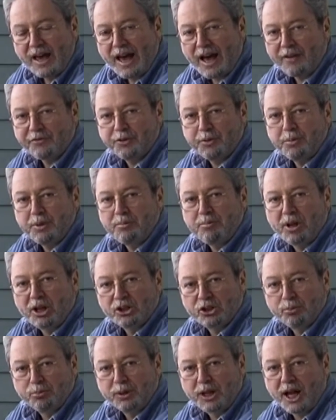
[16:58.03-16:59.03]
have to be
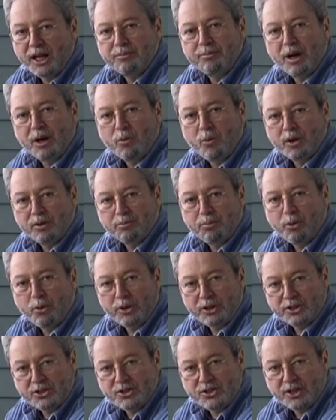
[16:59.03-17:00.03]
multiplied by
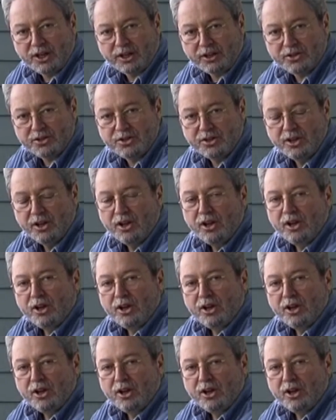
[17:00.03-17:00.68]
1.6.